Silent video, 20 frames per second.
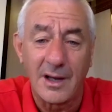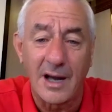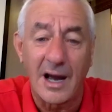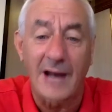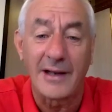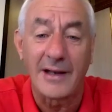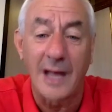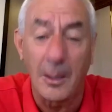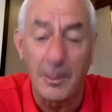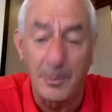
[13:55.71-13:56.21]

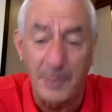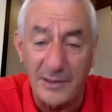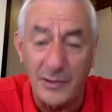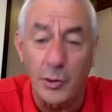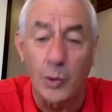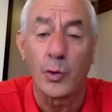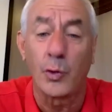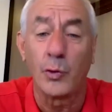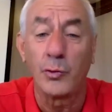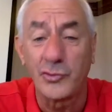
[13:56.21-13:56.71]
And they'll be
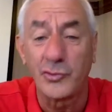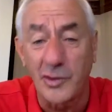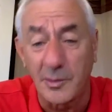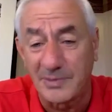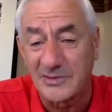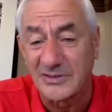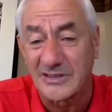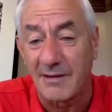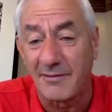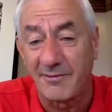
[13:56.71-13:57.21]

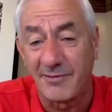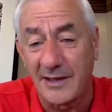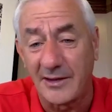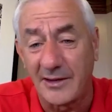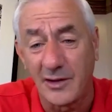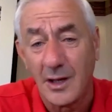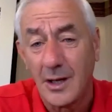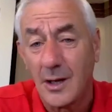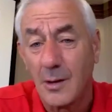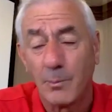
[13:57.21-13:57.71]
100% fit.
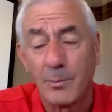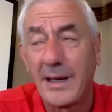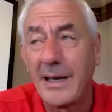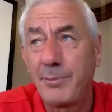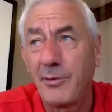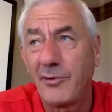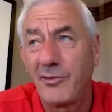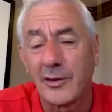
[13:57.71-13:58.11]
People